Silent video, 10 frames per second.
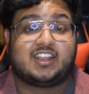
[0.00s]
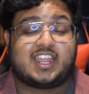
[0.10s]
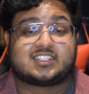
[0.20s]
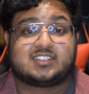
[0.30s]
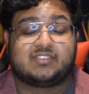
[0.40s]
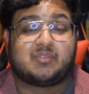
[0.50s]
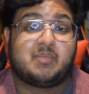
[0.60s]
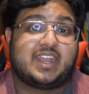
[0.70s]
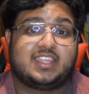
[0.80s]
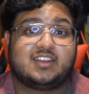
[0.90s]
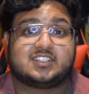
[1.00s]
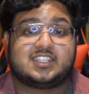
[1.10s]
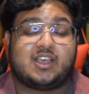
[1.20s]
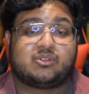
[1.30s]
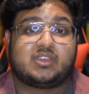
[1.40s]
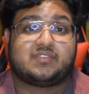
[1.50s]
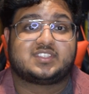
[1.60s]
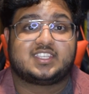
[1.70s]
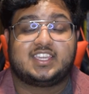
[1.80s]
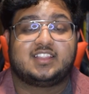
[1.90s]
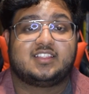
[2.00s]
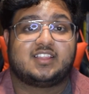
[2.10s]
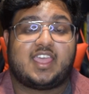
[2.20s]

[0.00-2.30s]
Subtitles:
actually, for many years now to have seen